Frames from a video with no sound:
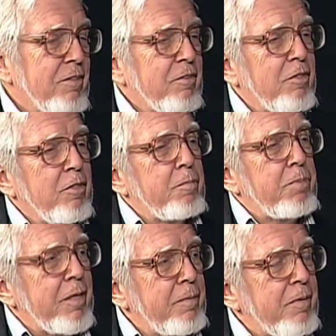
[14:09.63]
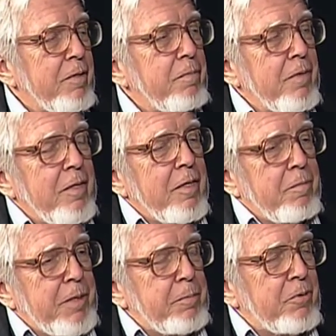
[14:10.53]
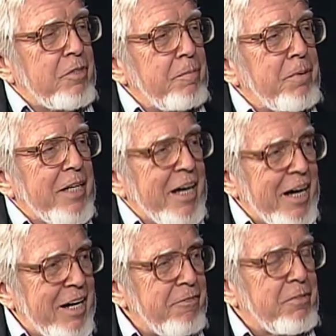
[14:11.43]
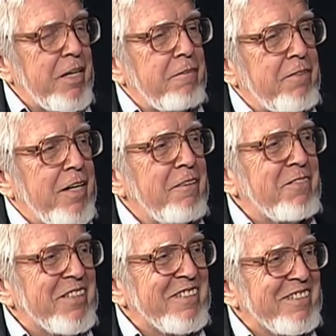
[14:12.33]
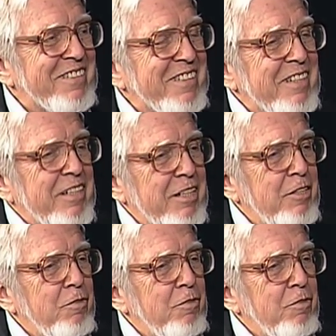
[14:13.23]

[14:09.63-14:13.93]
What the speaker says: So the people simply have to have confidence in the